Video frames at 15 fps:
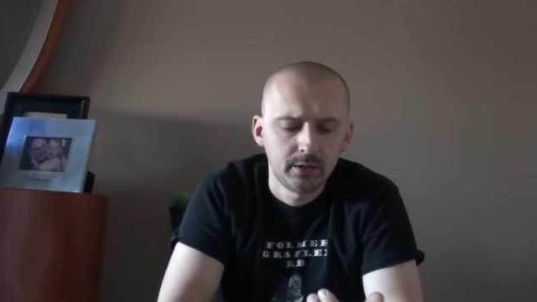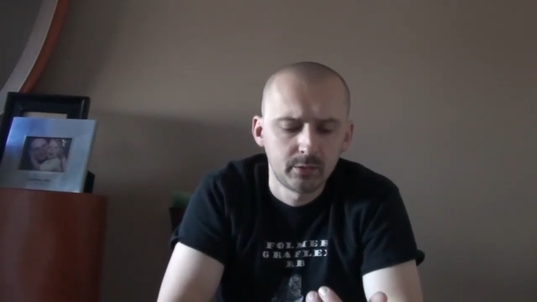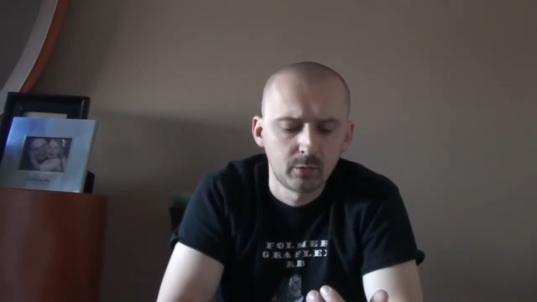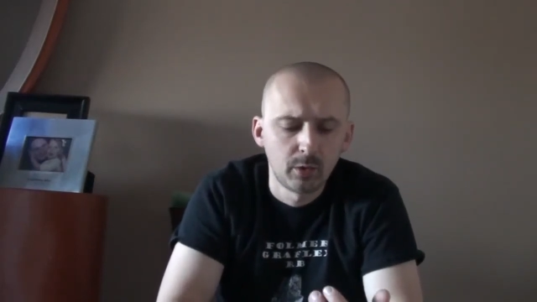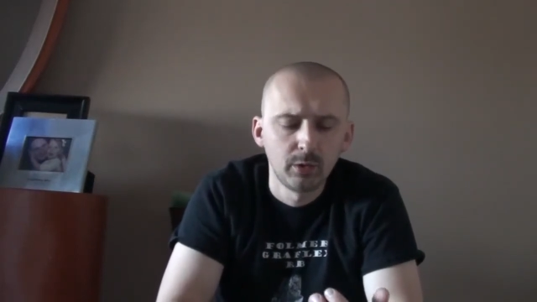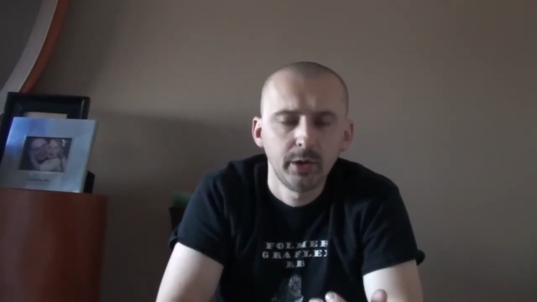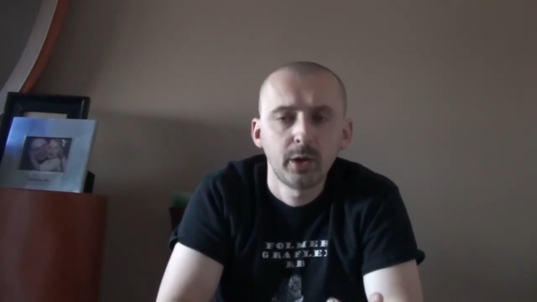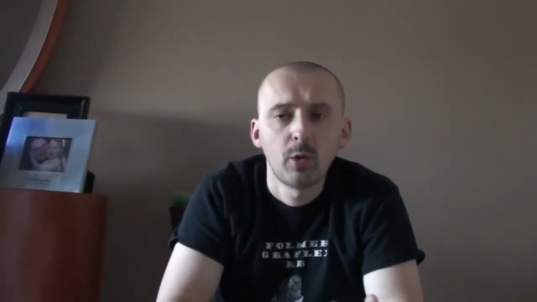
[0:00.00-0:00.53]

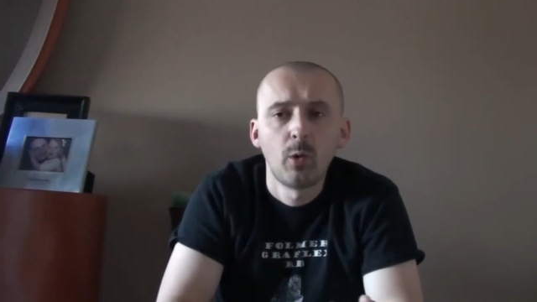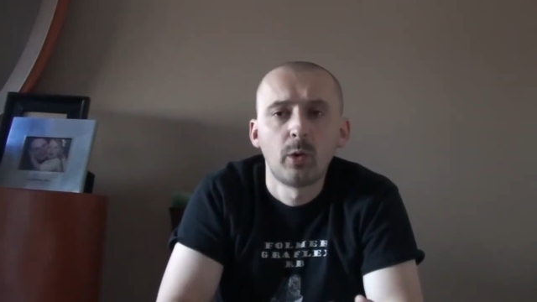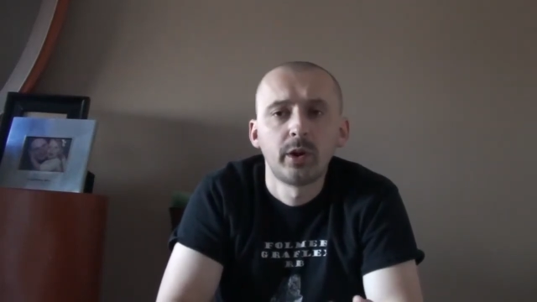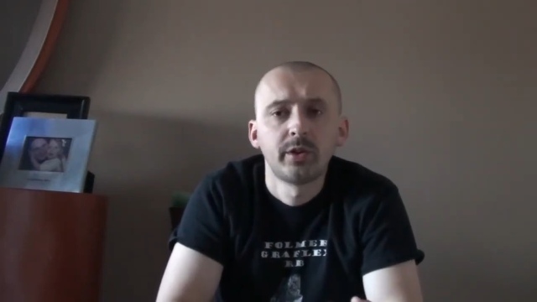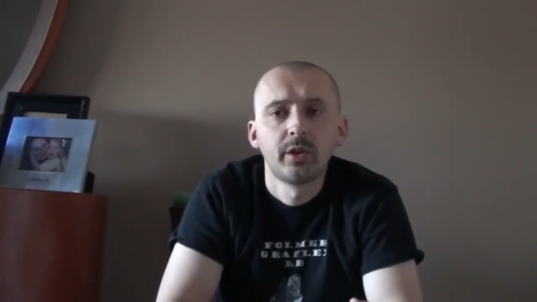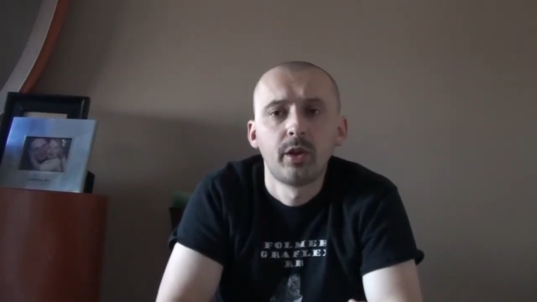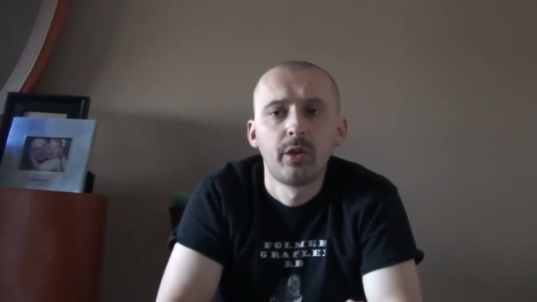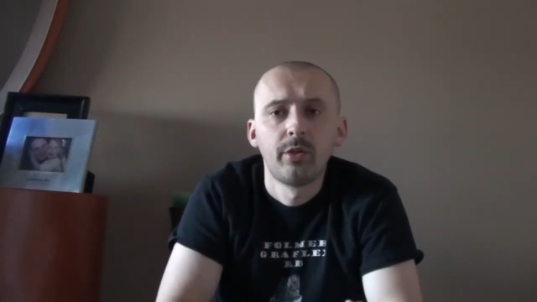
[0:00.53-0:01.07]

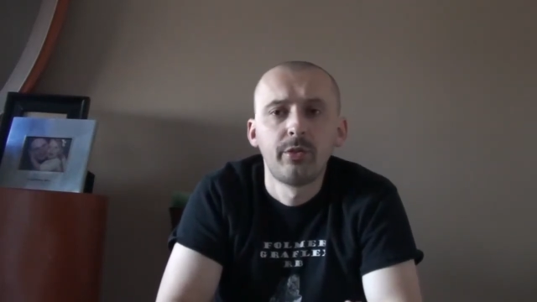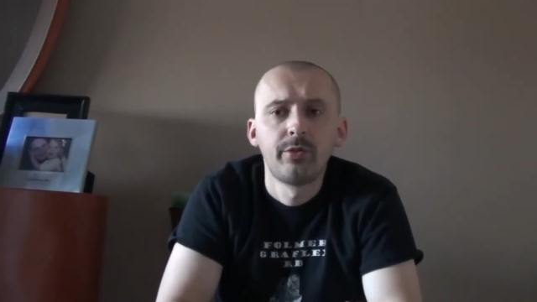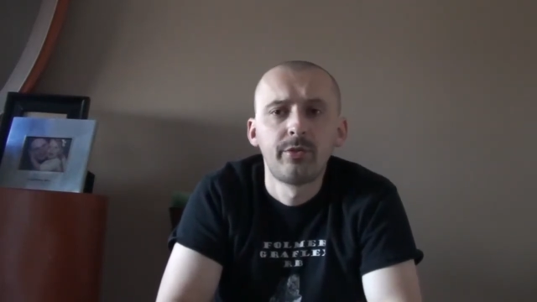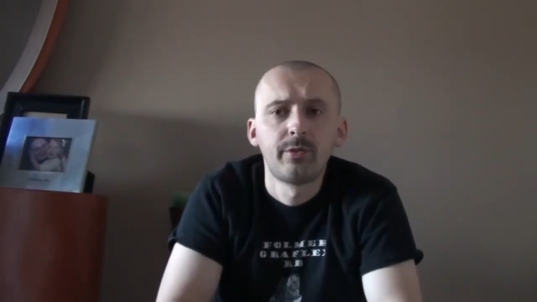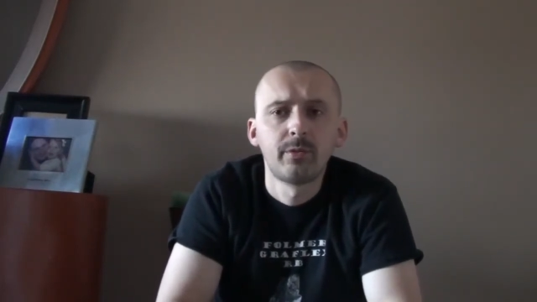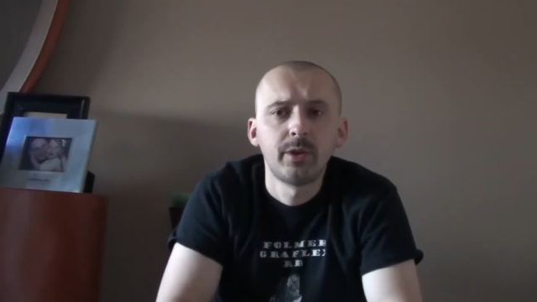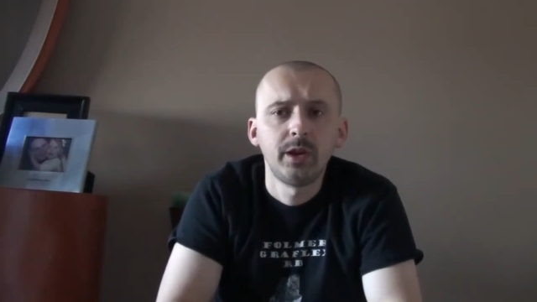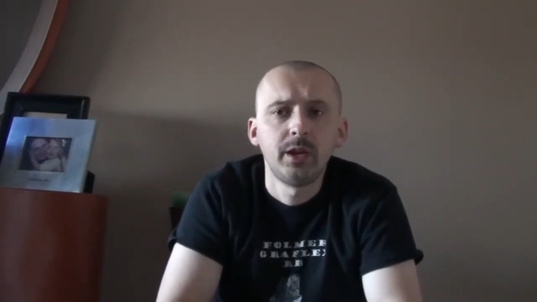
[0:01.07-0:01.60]
Rolleicord
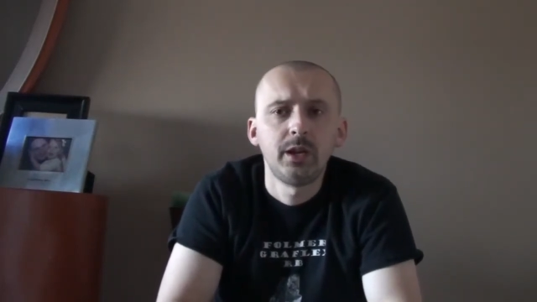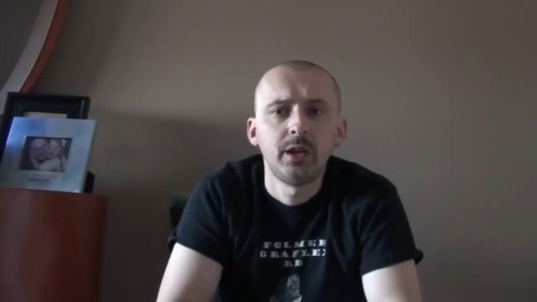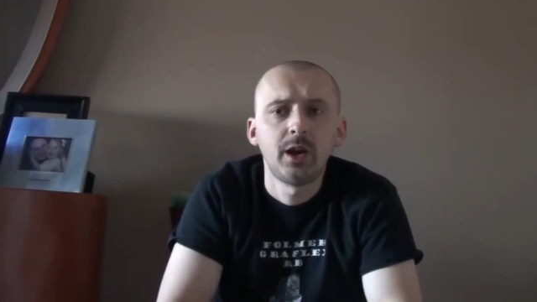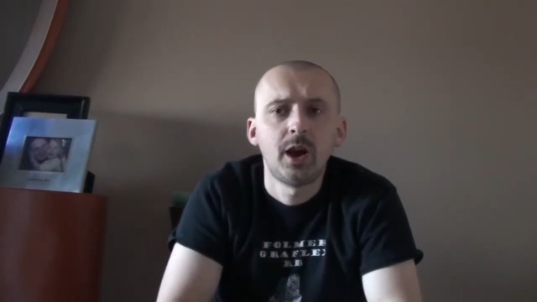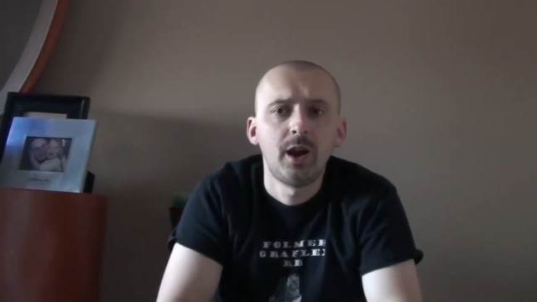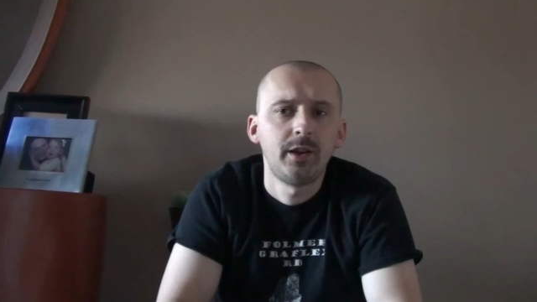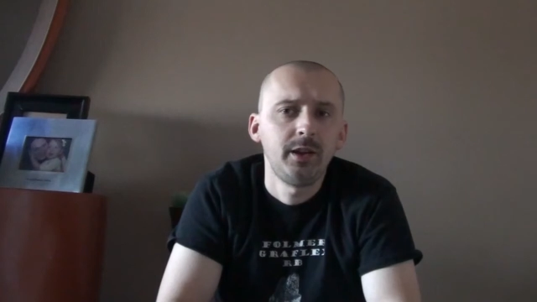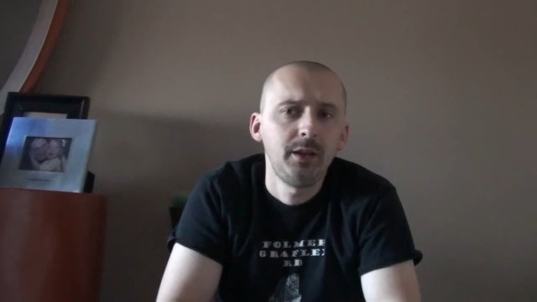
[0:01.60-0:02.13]
3
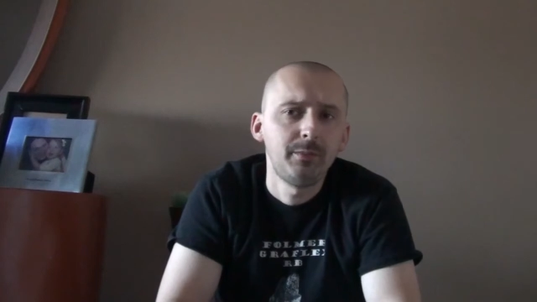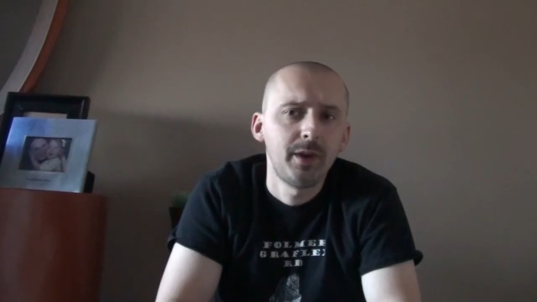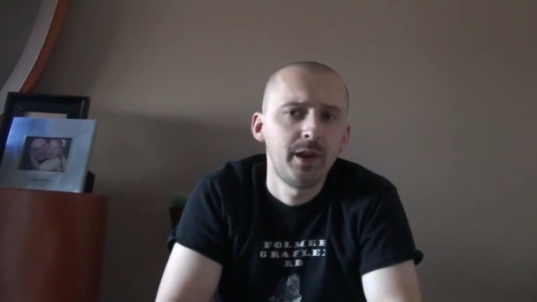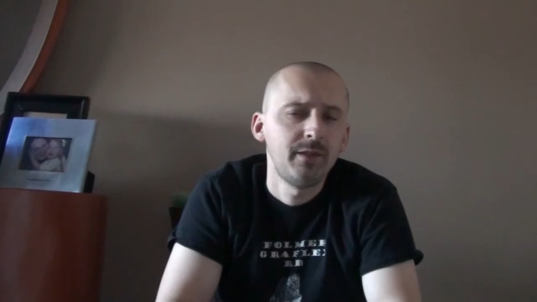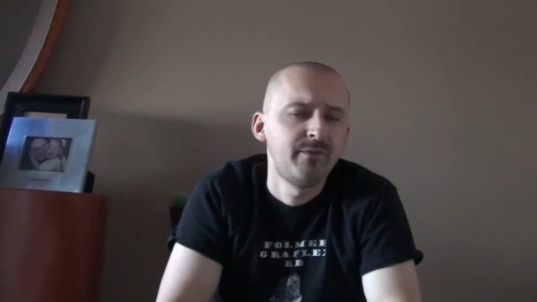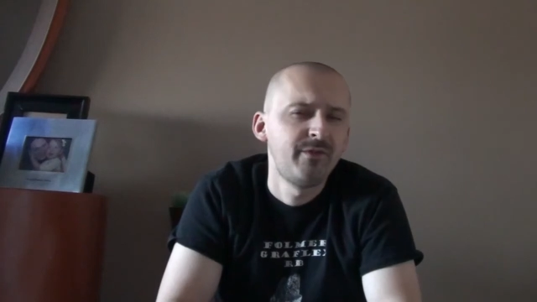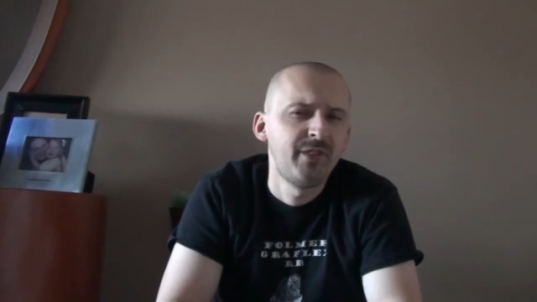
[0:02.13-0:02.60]
on eBay,